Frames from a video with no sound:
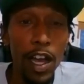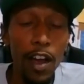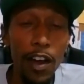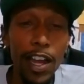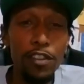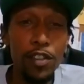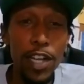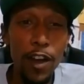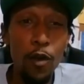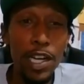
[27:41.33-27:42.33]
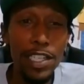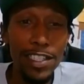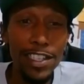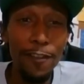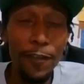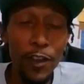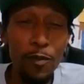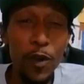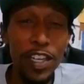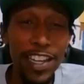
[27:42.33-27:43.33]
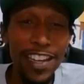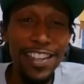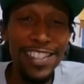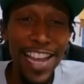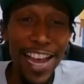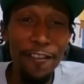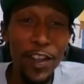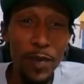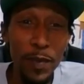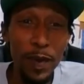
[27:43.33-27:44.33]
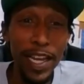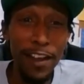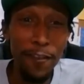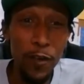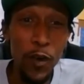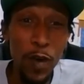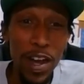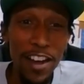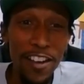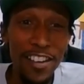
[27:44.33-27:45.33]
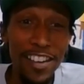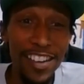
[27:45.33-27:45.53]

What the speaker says: I'll ask you that question in a few more years after you've been playing for a while.